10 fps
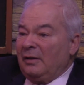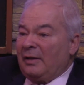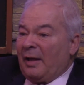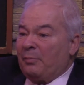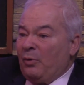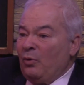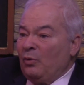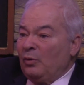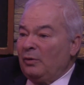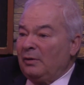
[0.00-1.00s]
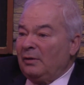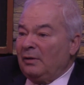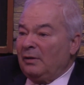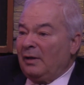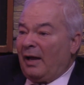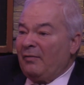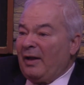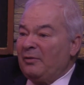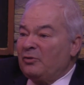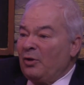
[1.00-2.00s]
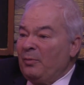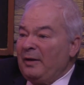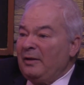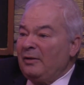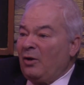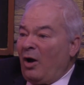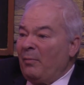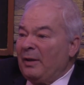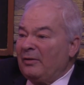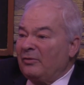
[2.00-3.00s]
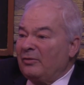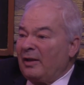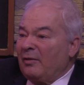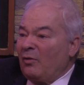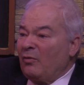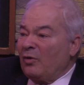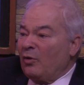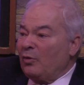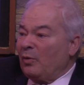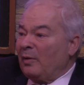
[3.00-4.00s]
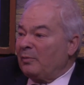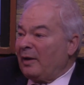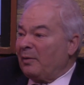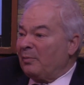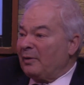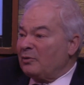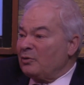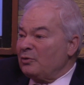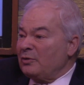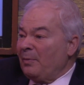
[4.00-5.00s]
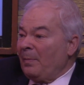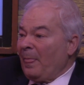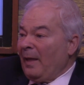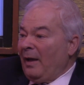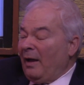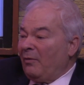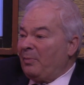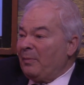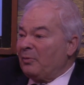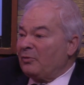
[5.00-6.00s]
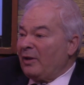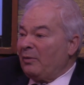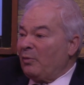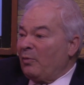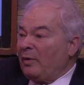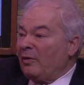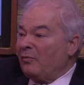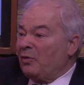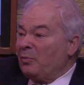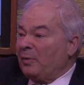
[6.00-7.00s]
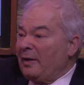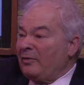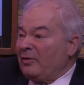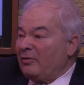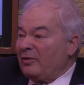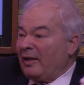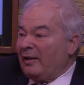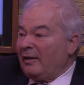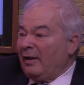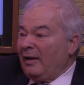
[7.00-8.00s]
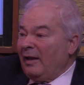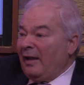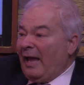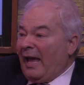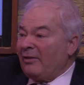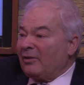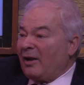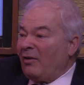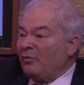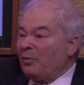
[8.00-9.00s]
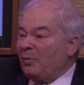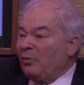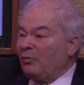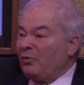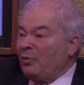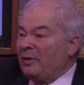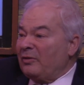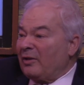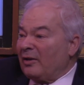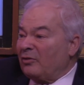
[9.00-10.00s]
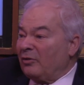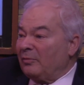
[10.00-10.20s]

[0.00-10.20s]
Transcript: that pool, I've had so many comments that I've overheard while I'm taking pictures of people saying we're one of the few places that has a comfortable viewing section.